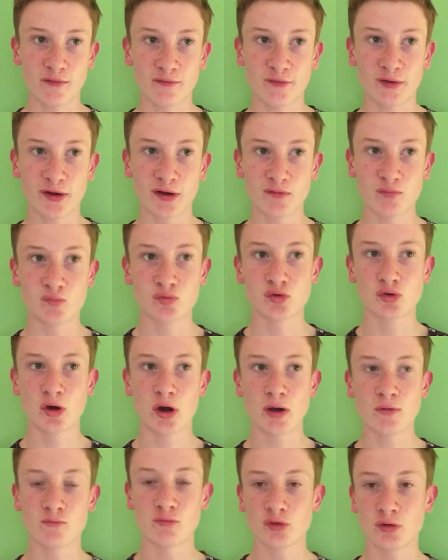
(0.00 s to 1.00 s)
I think of
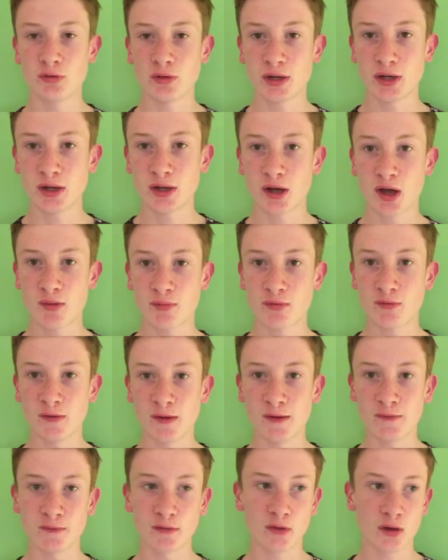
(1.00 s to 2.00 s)
prime Rooney a couple of
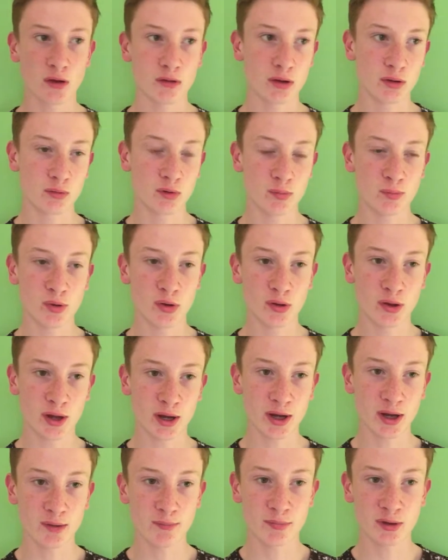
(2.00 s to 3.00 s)
years ago, he would have put
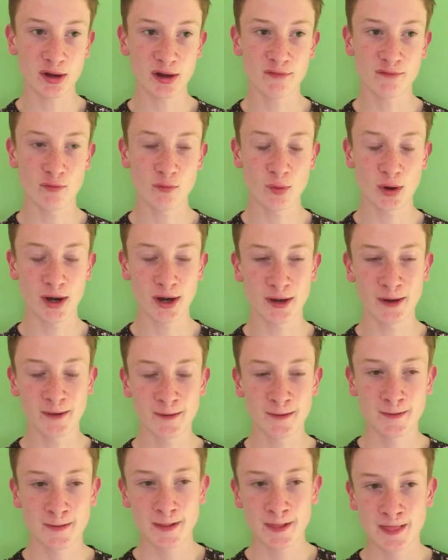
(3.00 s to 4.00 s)
that in. But even way,
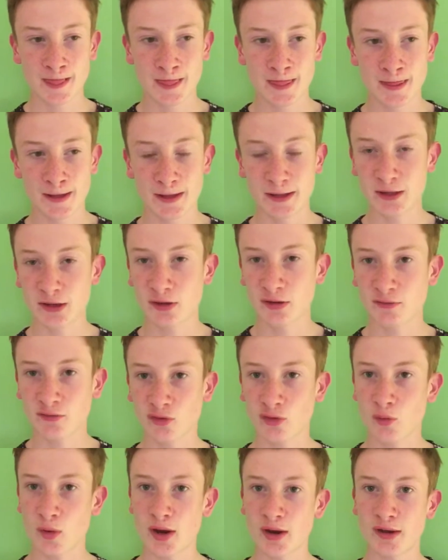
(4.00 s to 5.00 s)
He could have
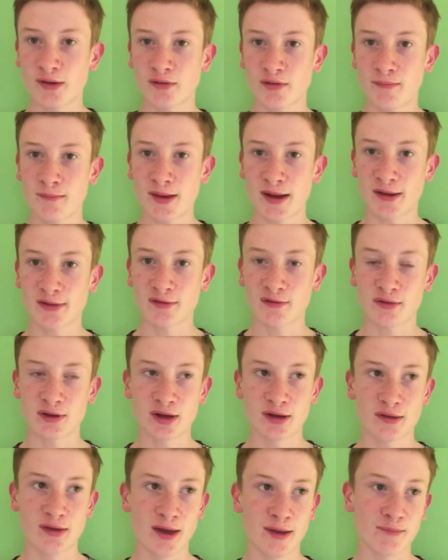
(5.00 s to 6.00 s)
squared it to Mata and he
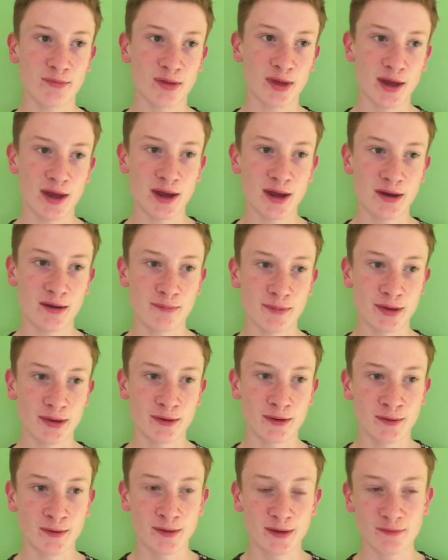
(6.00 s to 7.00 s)
taps that in. I mean,
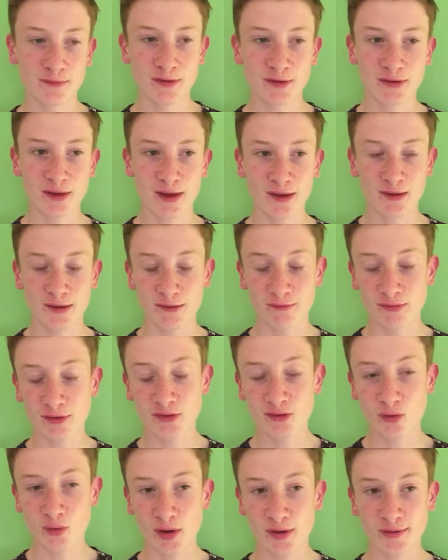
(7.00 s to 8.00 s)
if he
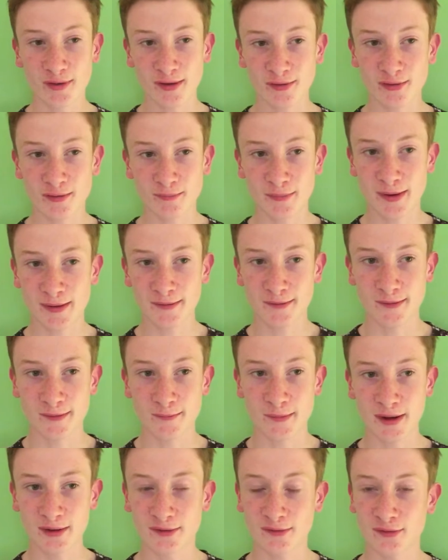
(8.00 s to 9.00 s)
squares that to Mata,
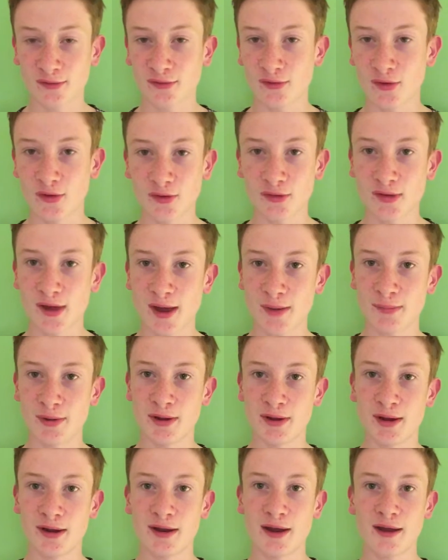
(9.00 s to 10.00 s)
Mata's got a tap
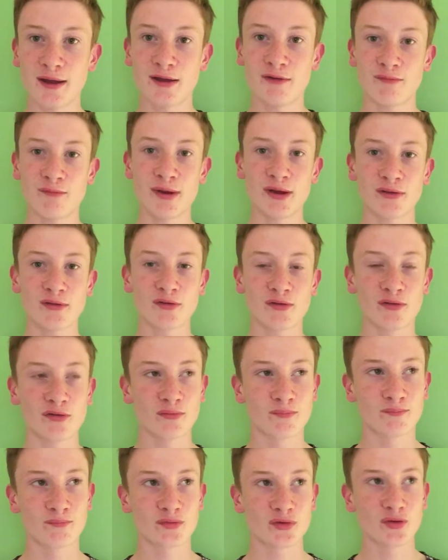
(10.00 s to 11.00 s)
in, and if Mata
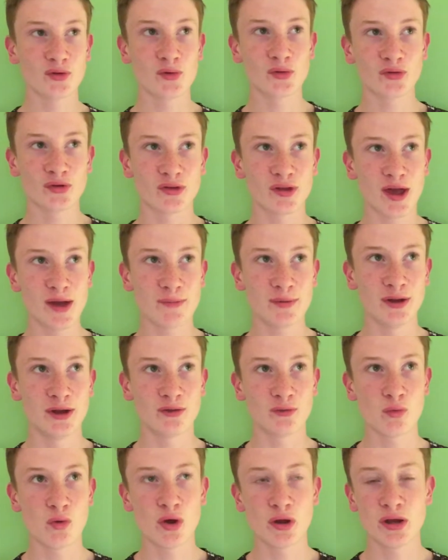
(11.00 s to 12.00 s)
scores a tap in,
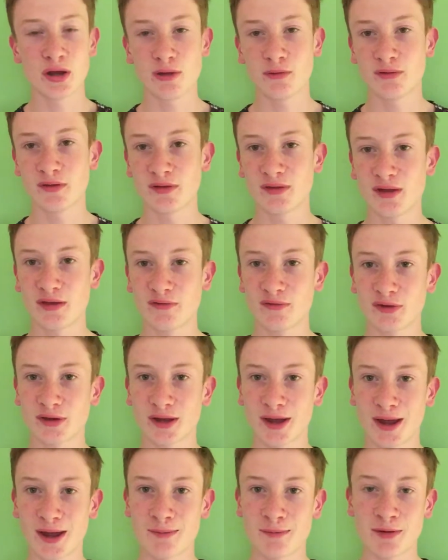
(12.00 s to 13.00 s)
it's 1-0. It's a different
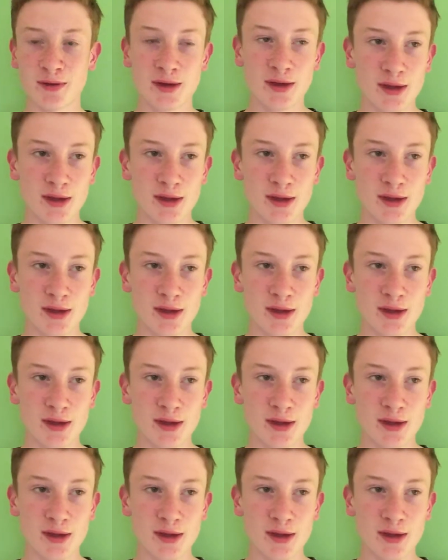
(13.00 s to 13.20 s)
game.